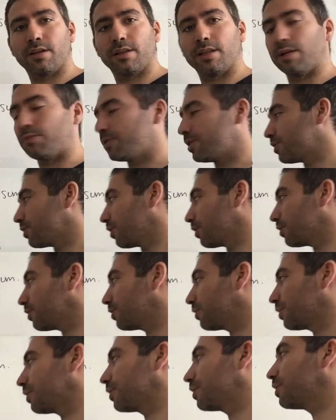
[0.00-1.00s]
that we saw
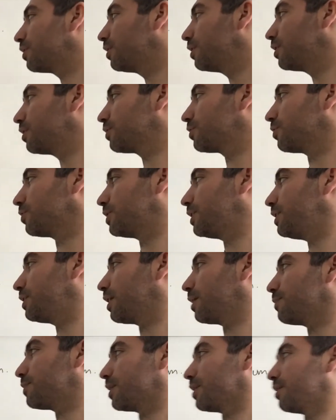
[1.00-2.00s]
earlier. So c
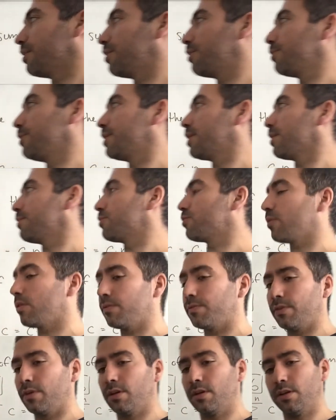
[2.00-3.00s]
times n, 3 times 12,
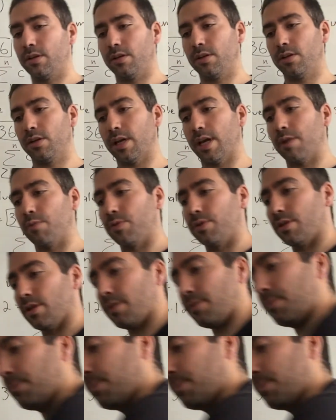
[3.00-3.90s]
and we're done.